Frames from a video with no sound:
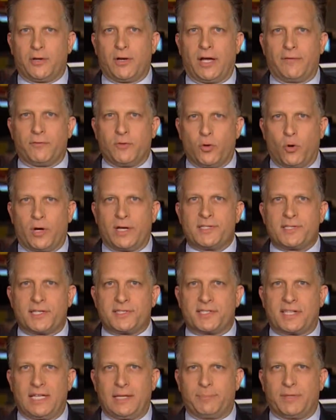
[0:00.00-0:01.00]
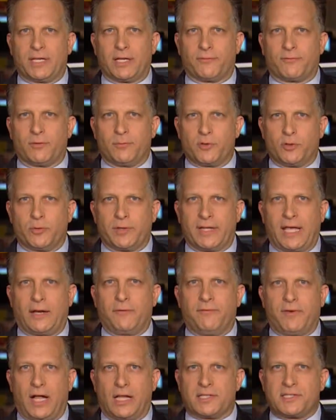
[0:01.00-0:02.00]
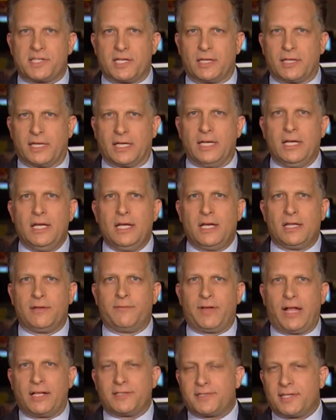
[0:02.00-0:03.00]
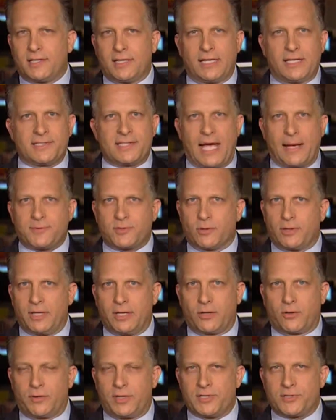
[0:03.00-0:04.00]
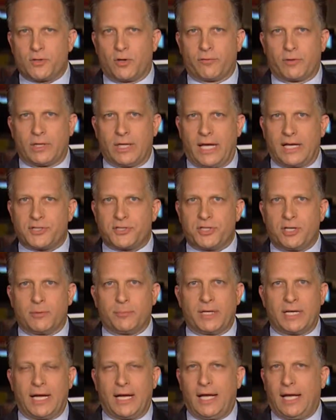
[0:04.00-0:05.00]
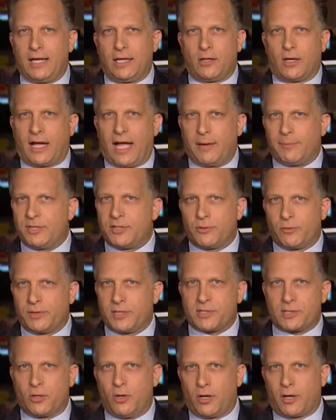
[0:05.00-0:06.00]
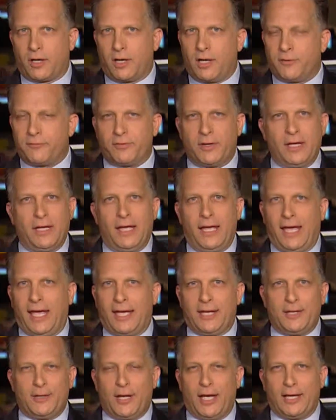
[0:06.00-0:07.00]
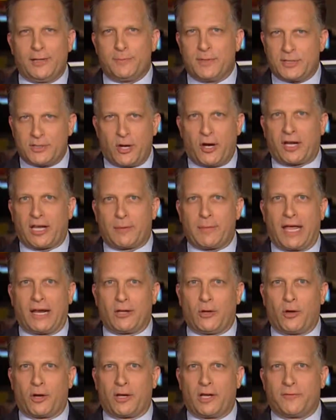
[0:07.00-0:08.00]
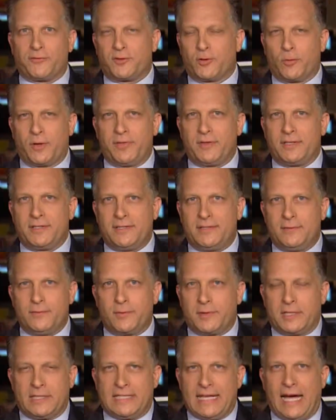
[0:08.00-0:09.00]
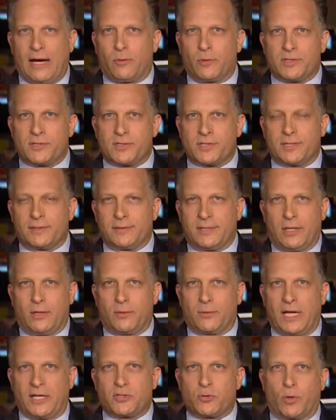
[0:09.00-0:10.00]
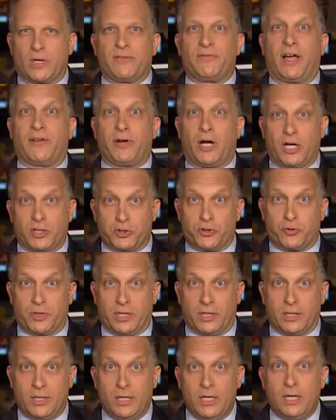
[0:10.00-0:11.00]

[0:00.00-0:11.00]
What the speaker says: You have noise that's keeping it from doing that, and volatility. The volatility has absolutely increased over last year. But look, I've been doing this long enough and been talking about it long enough to when the Dow was at 2,500.